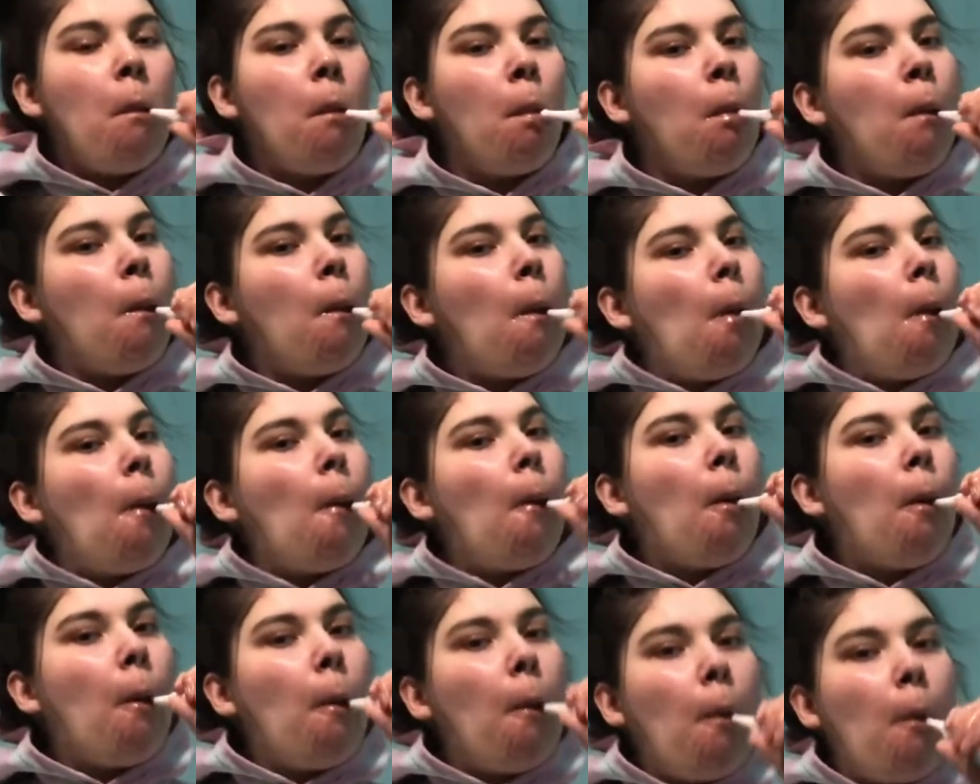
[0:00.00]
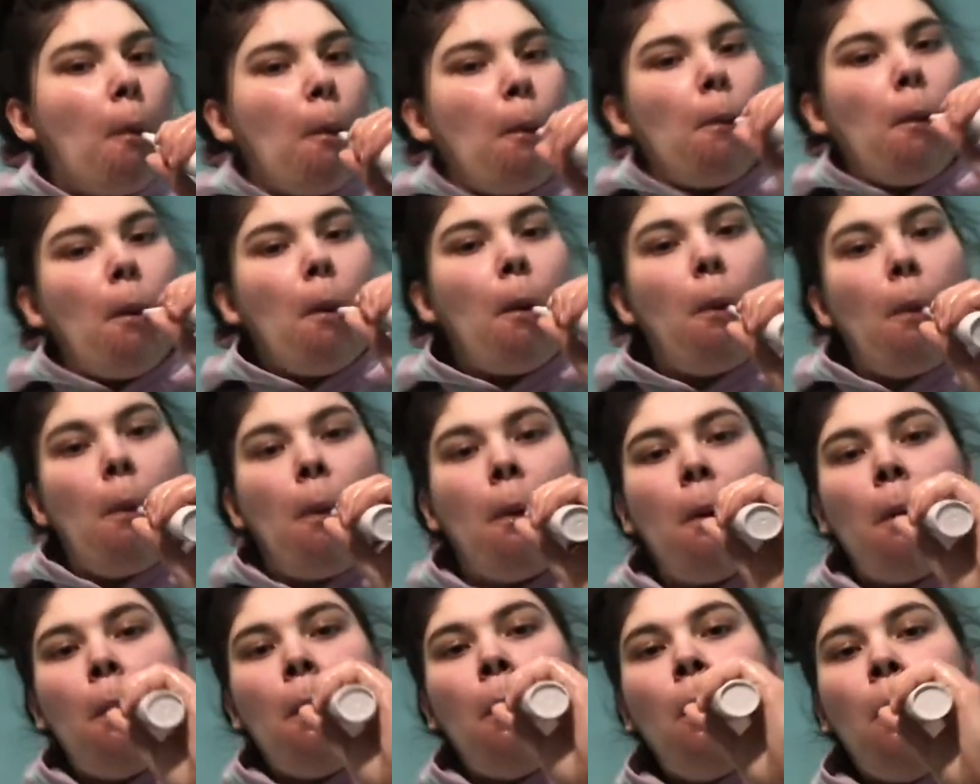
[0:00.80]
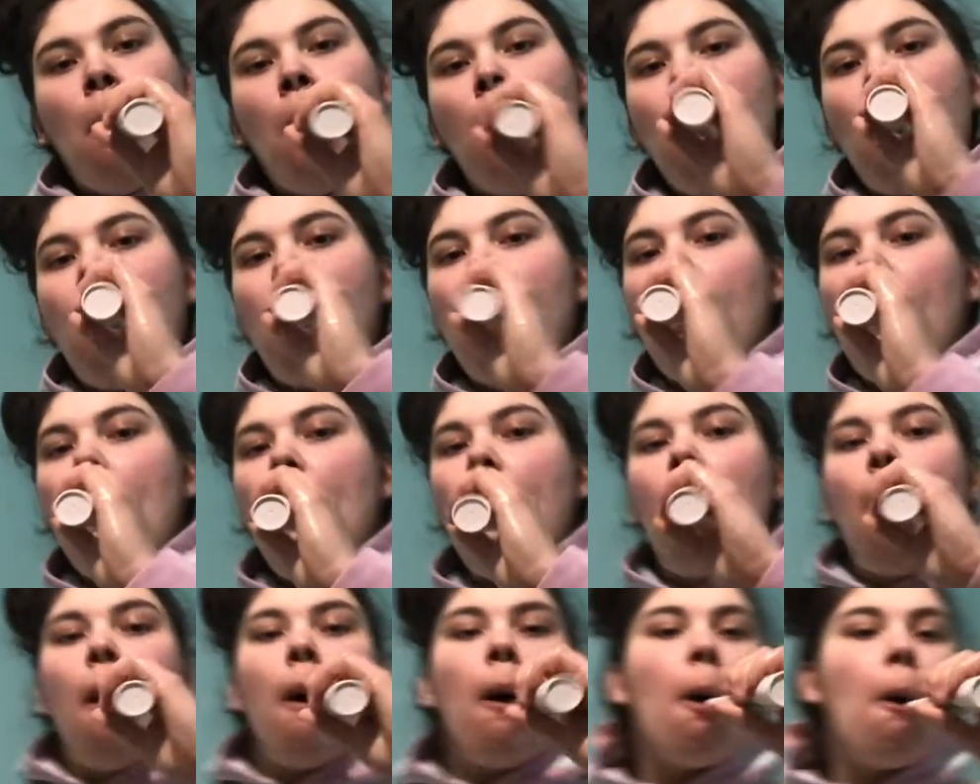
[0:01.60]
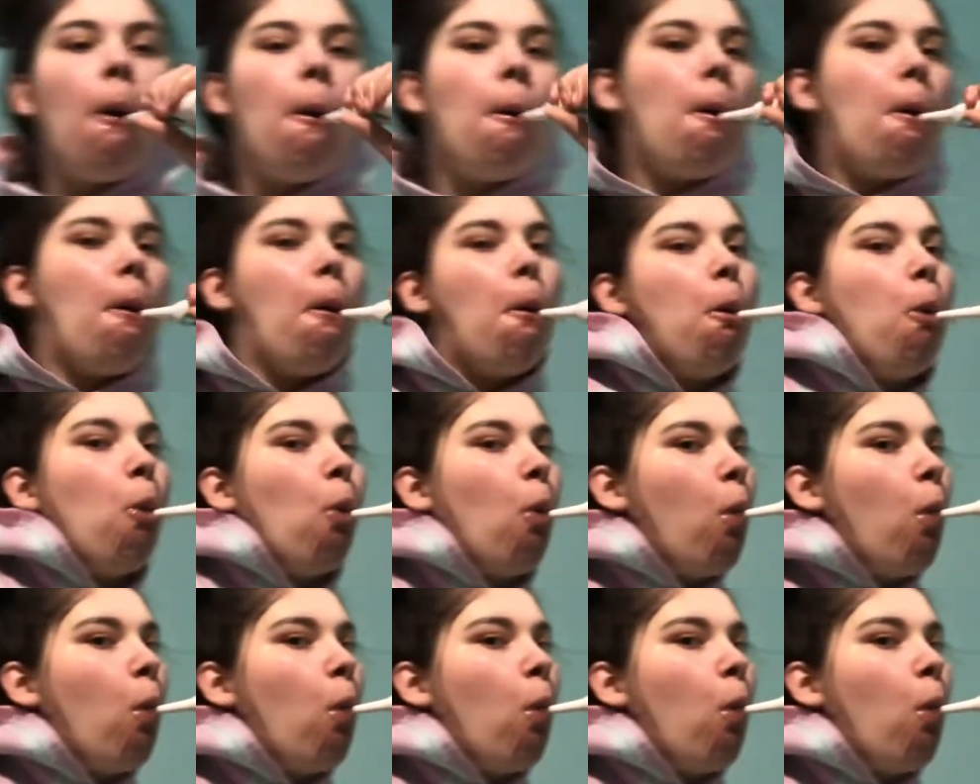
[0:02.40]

Then it's time to brush my teeth, aka have a full-on